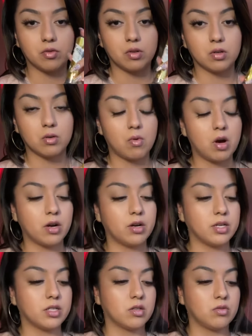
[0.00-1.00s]
Florida water
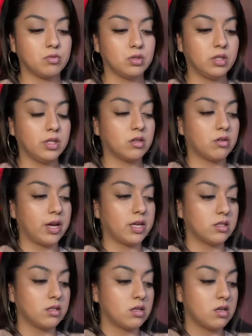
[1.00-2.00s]
is a really great
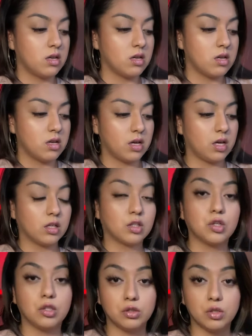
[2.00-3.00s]

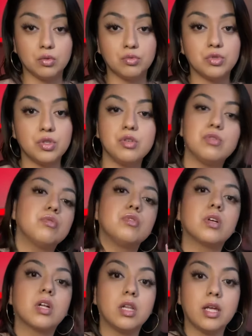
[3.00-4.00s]
cologne to use to
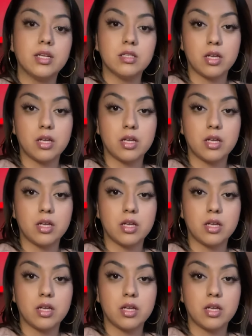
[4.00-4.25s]
cleanse.